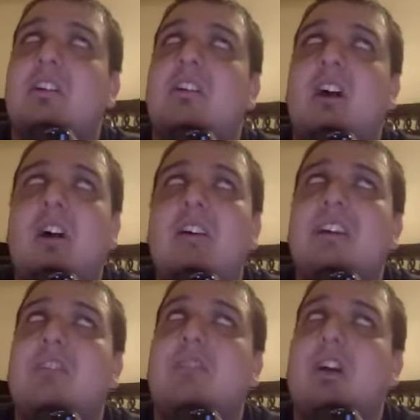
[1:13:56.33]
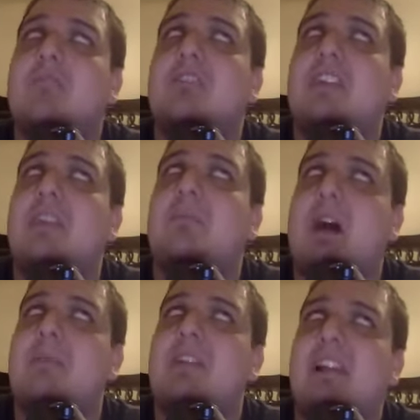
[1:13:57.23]
Who in the world would keep
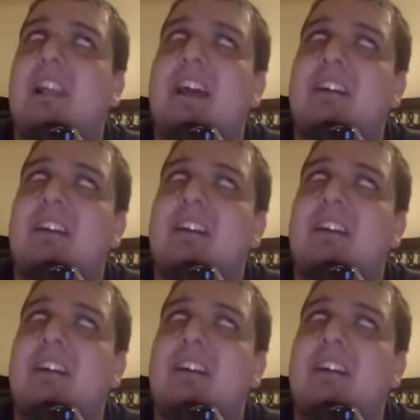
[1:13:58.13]
Robin Leonard?